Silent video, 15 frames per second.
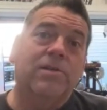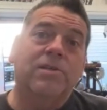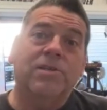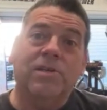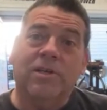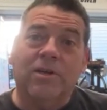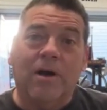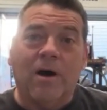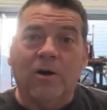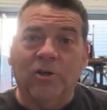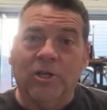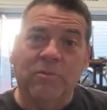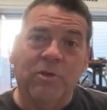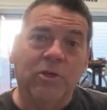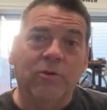and calling
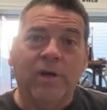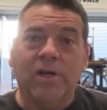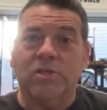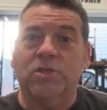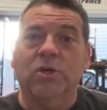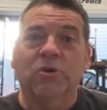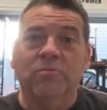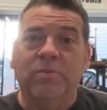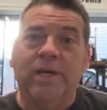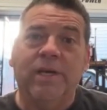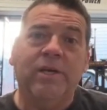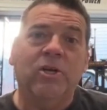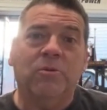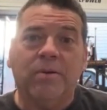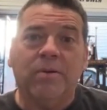him
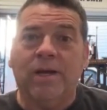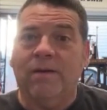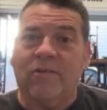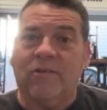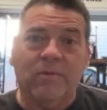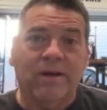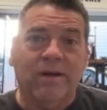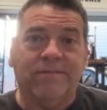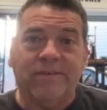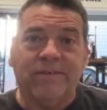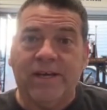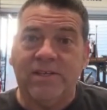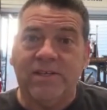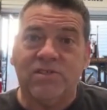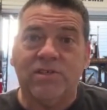USOB, you're paying for my
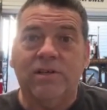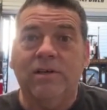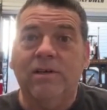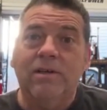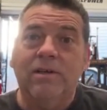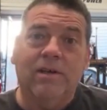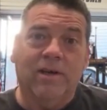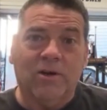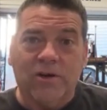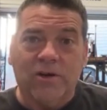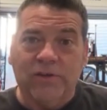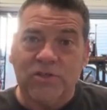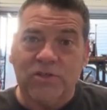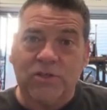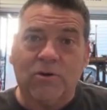fence, and all
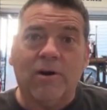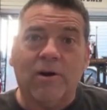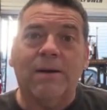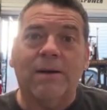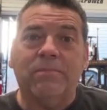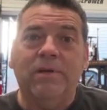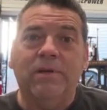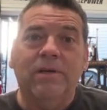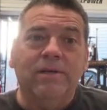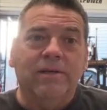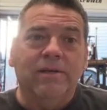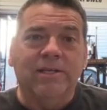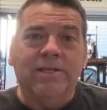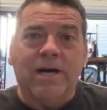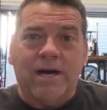this crap.
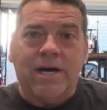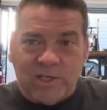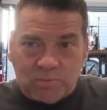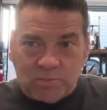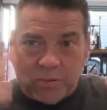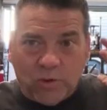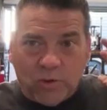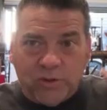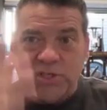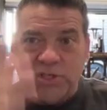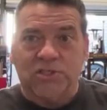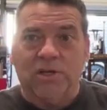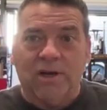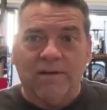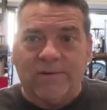And Donnie's pulling
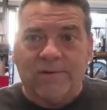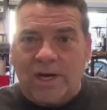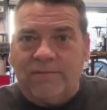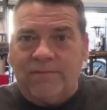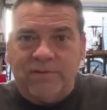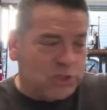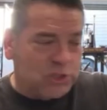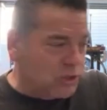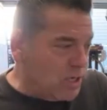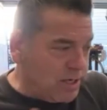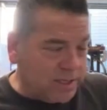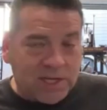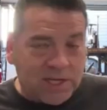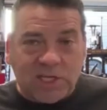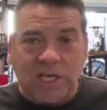his stuff off. He's
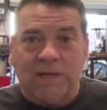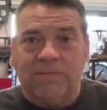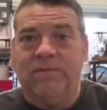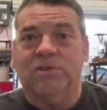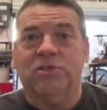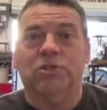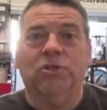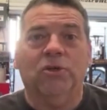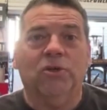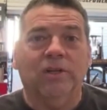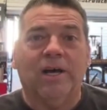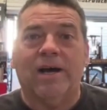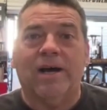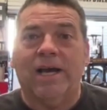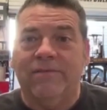checking to see if he's still
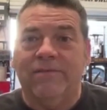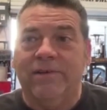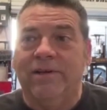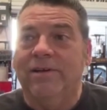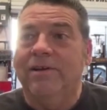alive. And